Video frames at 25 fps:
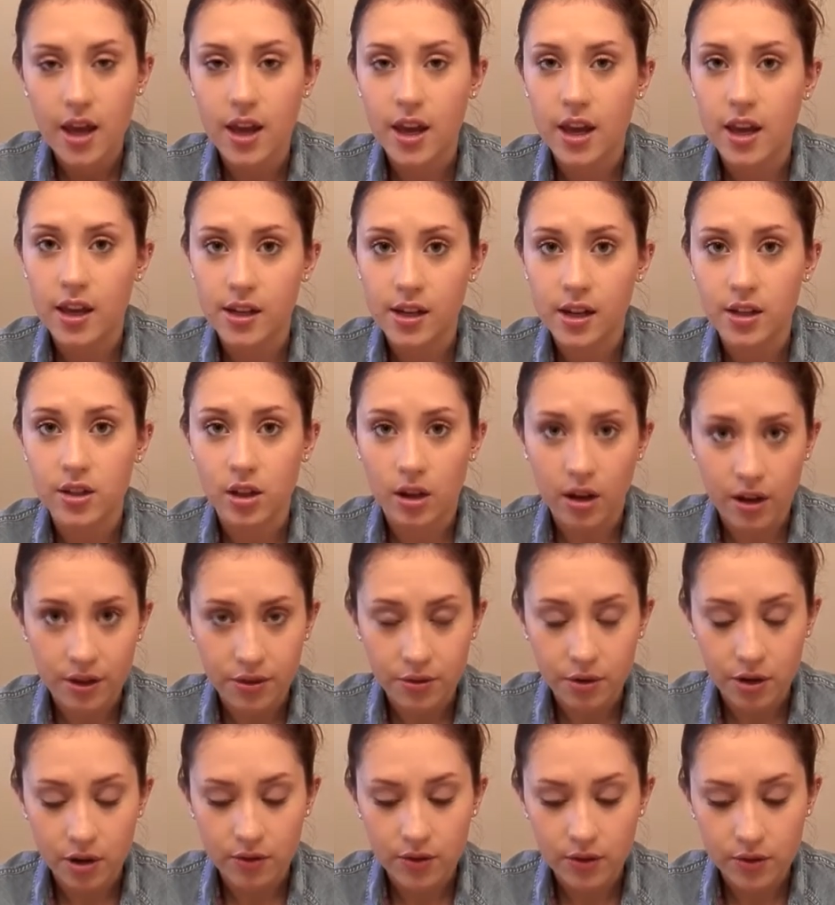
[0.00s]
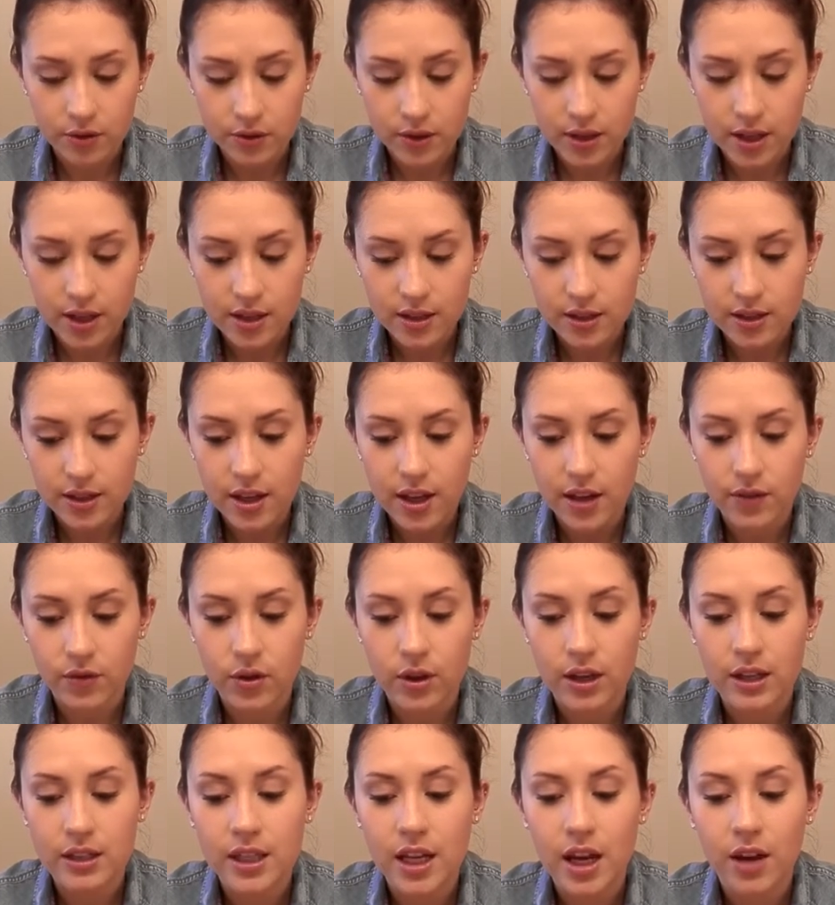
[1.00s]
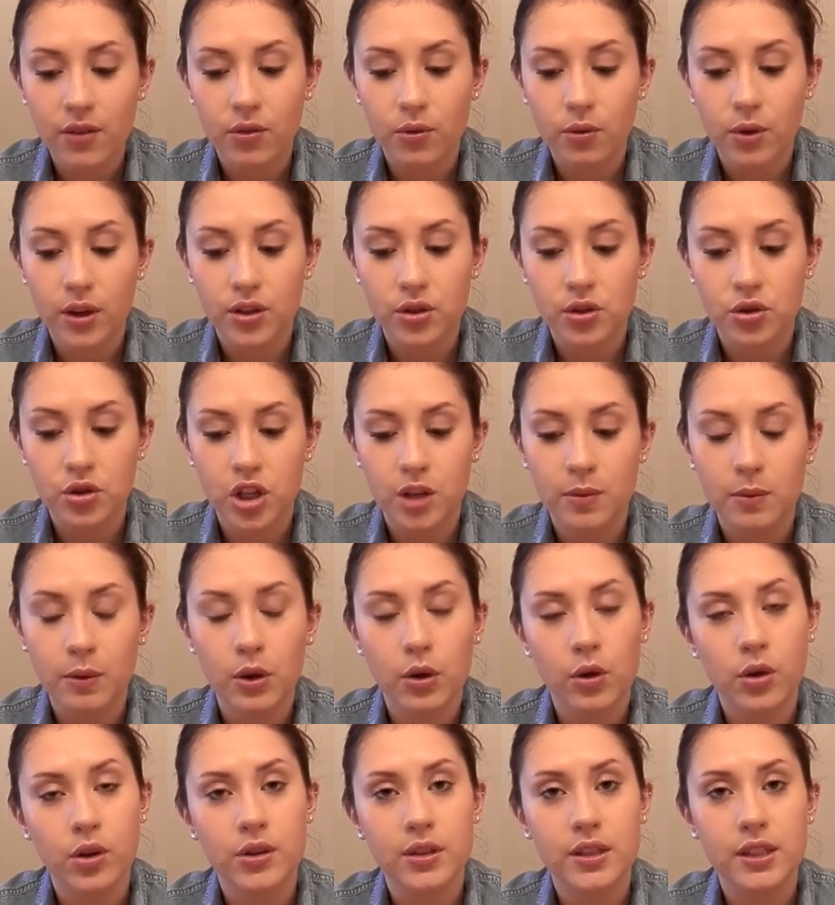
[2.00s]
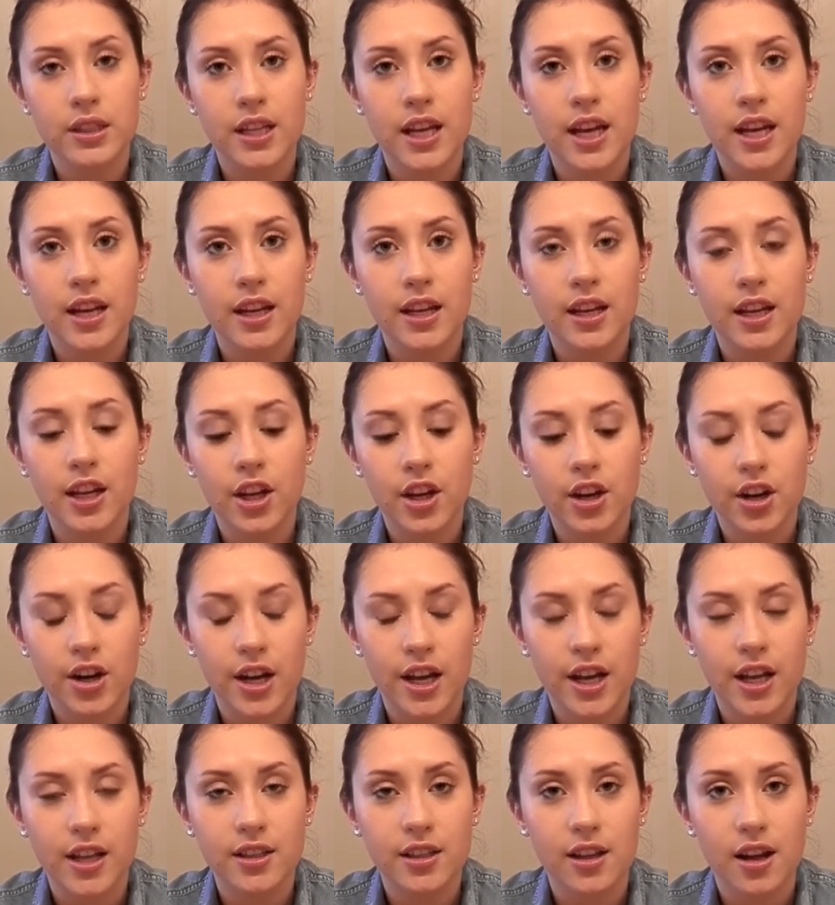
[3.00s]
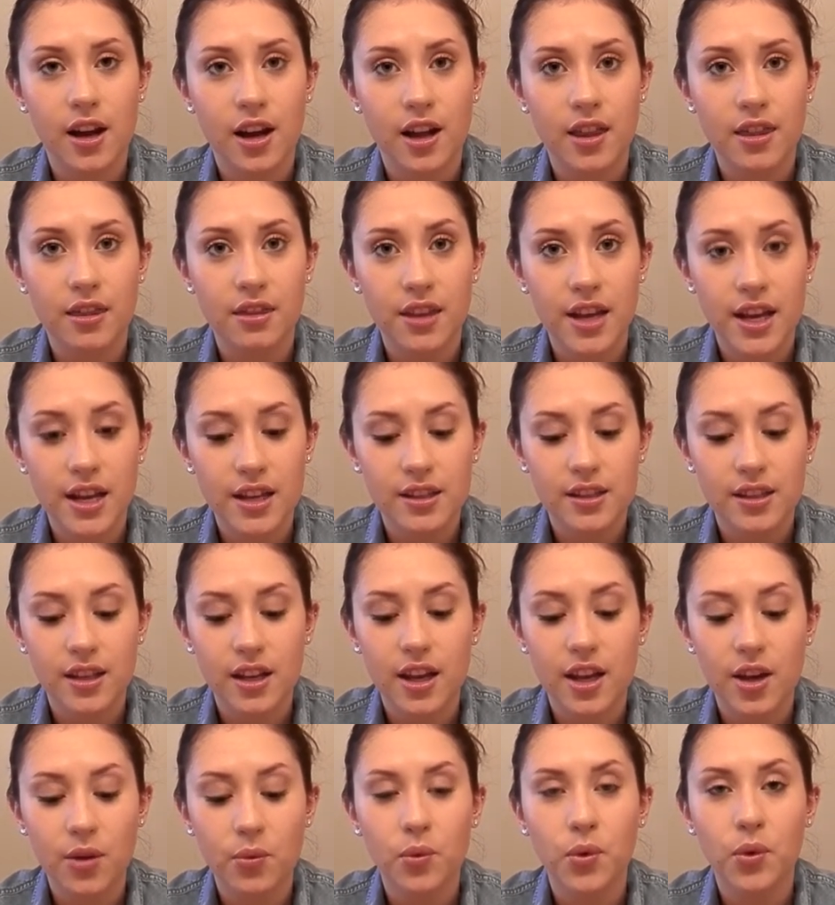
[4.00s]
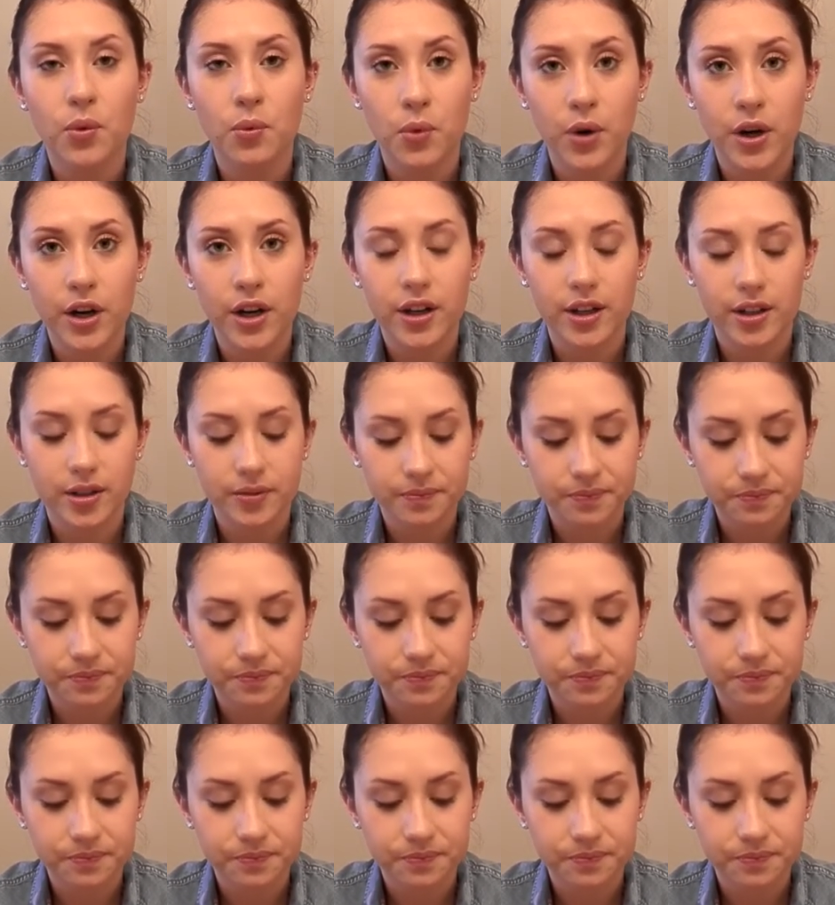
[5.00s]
It does all 3 of those things. If you guys have extremely oily skin, get your hands on this. It will work.